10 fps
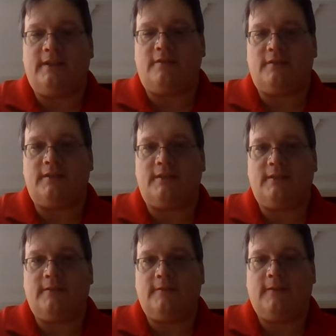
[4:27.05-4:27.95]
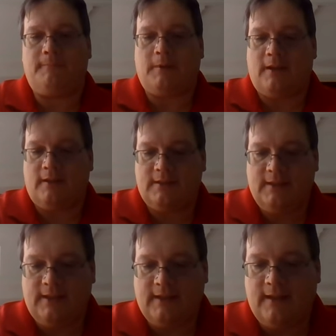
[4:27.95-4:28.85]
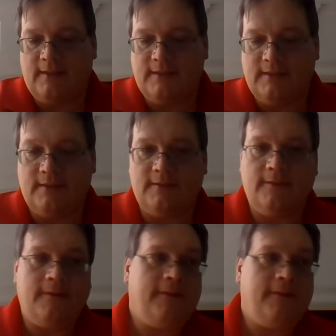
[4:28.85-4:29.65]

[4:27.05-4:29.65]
interests in policy analysis.